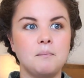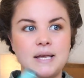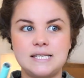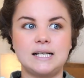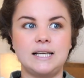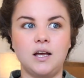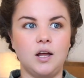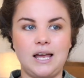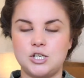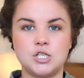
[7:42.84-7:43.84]
basically her
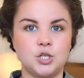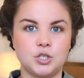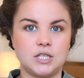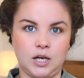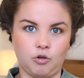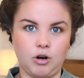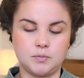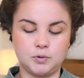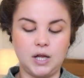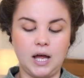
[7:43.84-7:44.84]
lashes looked
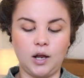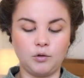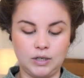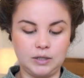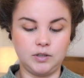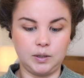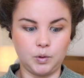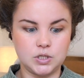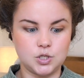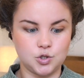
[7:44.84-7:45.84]
incredible and I really, really
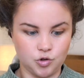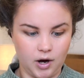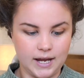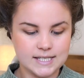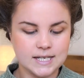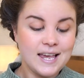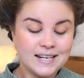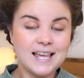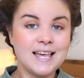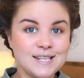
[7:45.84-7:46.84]
wanted to try it.
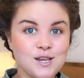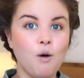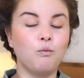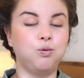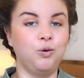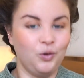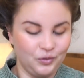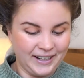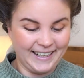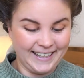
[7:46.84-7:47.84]
It is
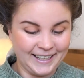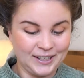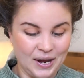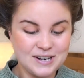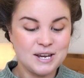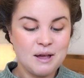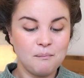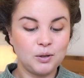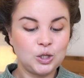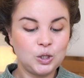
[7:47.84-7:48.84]
really good,
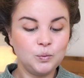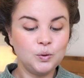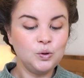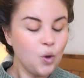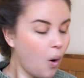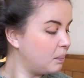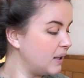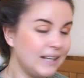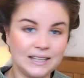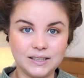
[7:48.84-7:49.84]
but you will not
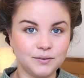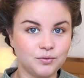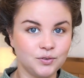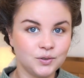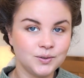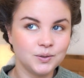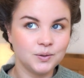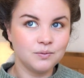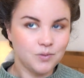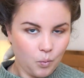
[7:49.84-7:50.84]
believe
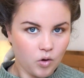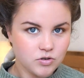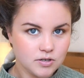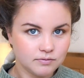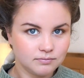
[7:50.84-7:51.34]
the wand.